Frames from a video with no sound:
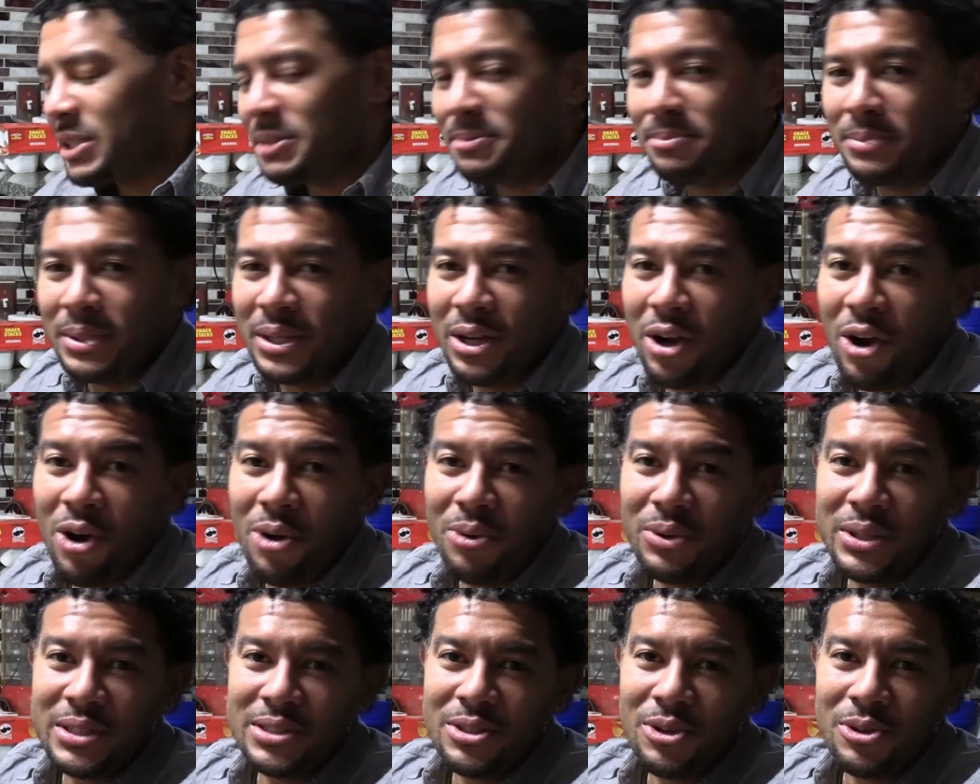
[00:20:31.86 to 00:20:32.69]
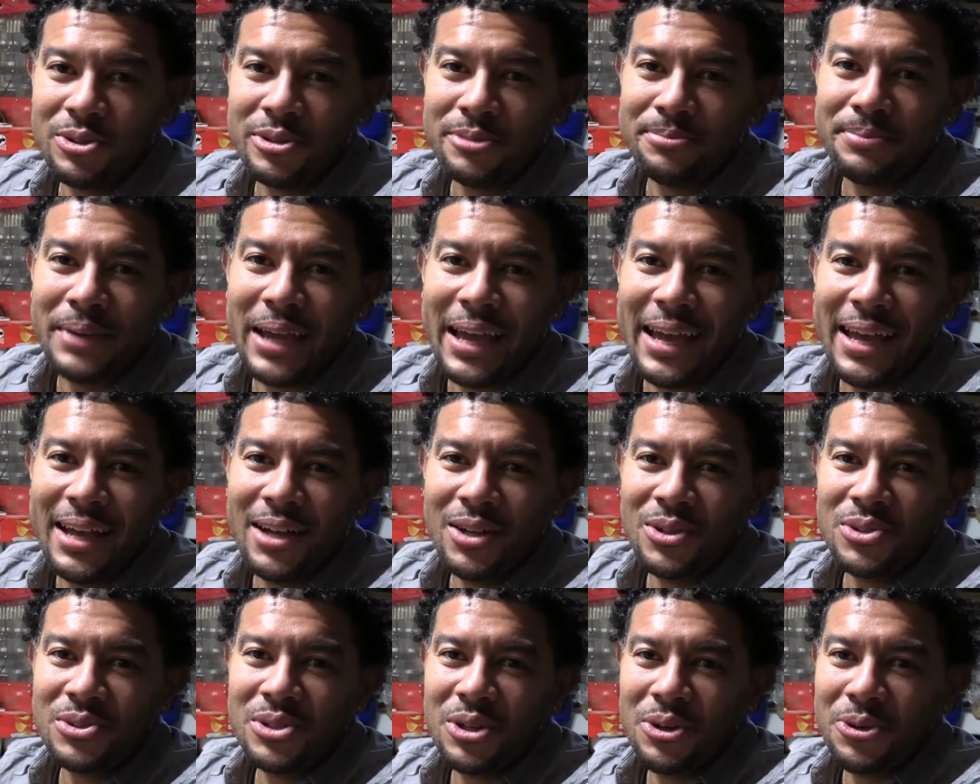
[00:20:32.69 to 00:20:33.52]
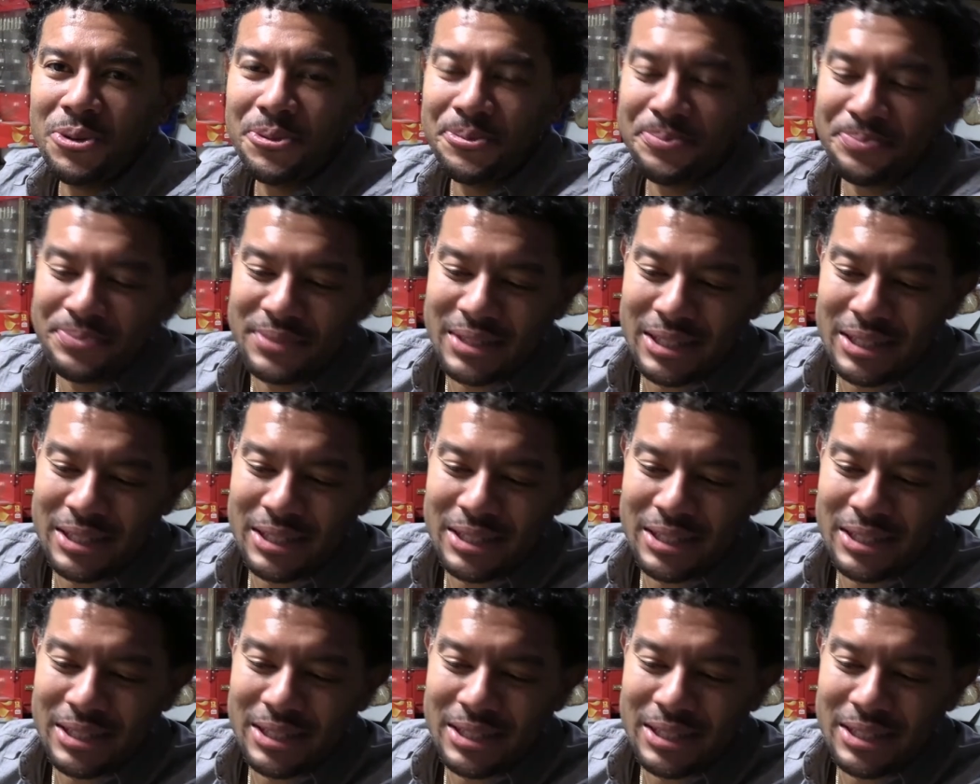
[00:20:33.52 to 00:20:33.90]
But I always told them, hell no,